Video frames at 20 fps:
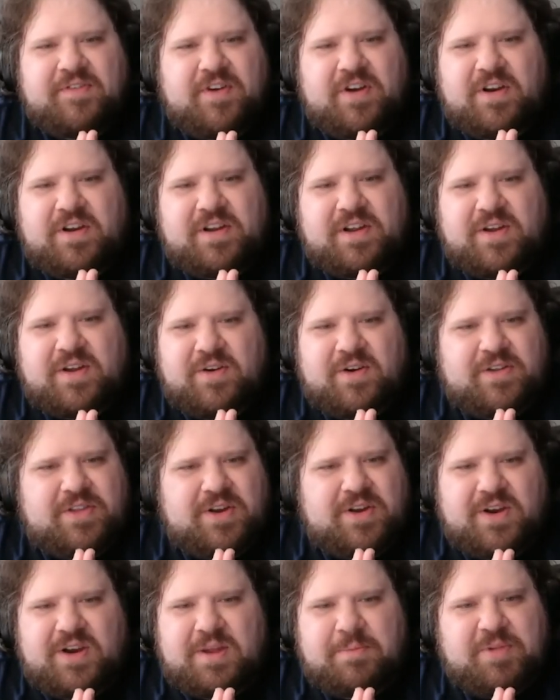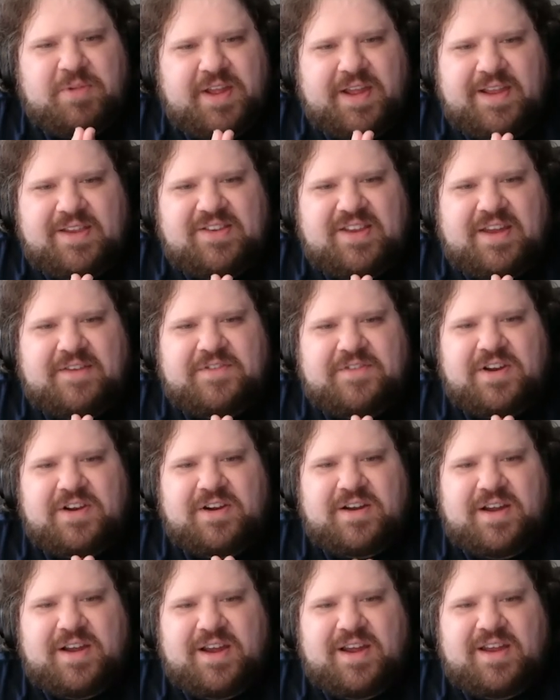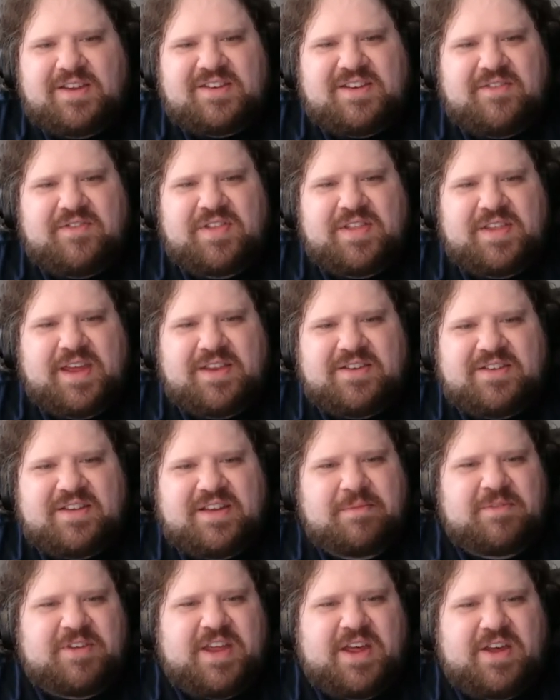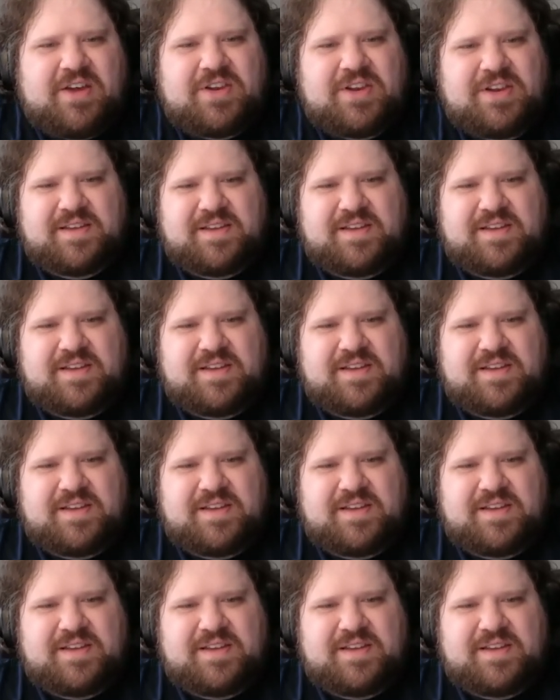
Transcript: Vertigo? Are there any plans after uh, Seventh Guest comes out?